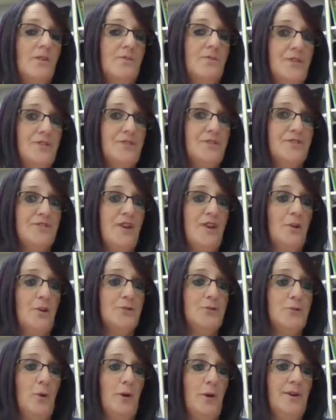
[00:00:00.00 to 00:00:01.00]
If this
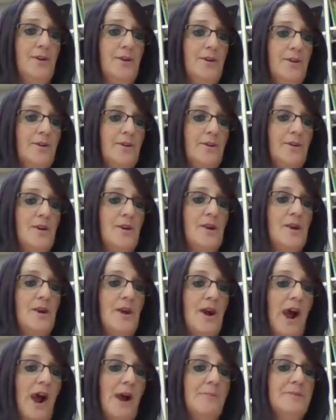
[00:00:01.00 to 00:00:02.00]
sells quick,
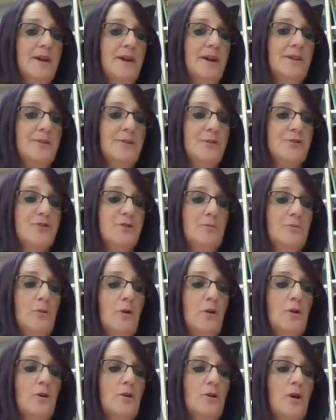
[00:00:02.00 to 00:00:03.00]
I'm getting you some
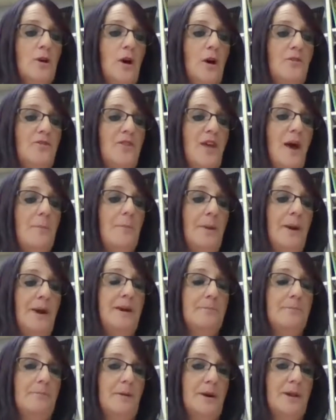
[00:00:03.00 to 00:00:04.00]
more of that
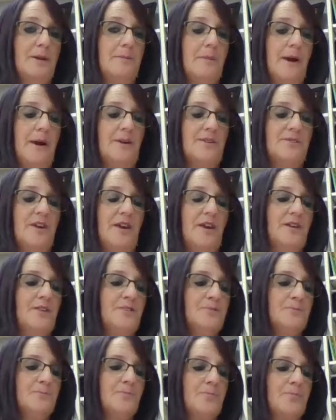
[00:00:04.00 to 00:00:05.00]
paint, buddy, Mac
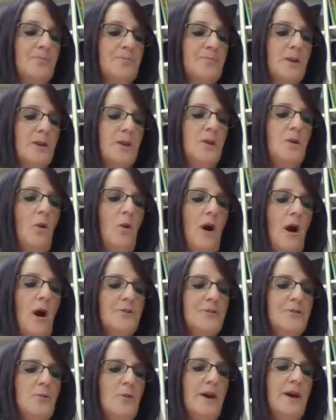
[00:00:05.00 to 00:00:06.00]
says. He
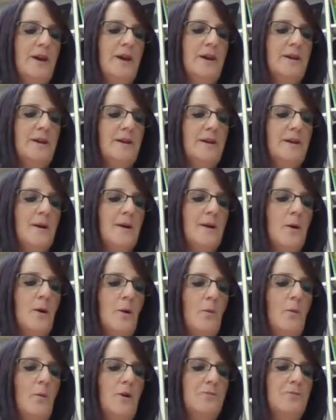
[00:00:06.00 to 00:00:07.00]
walks away
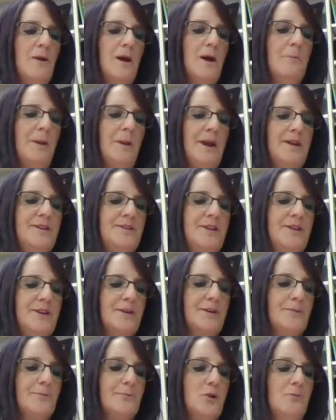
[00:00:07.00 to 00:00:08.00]
with my
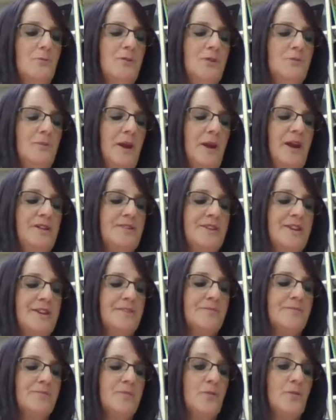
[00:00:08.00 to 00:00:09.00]
painting, Ruby's
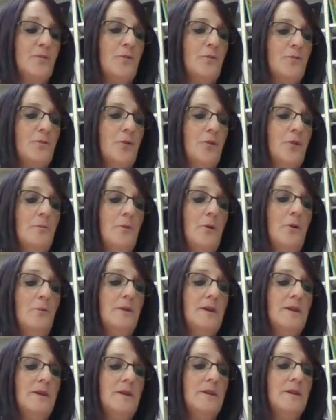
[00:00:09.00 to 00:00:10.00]
painting. For a
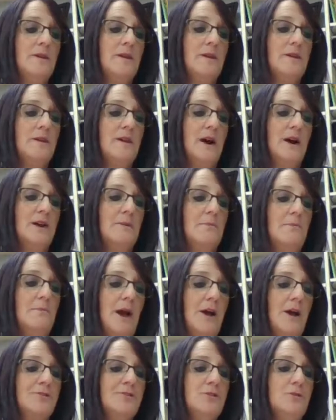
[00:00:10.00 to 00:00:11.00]
moment, I
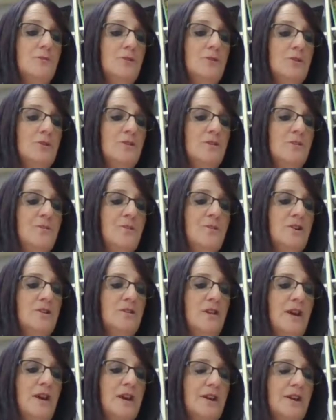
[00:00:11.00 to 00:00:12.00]
imagine what it would
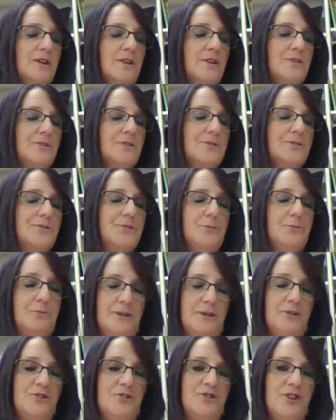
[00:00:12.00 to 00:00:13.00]
feel like to
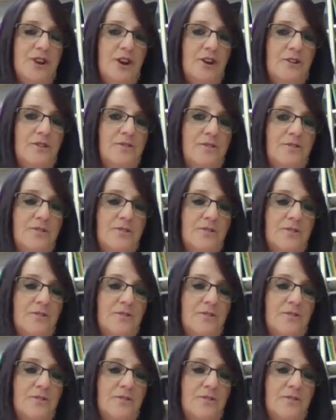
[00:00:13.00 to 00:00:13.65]
be the sheriff.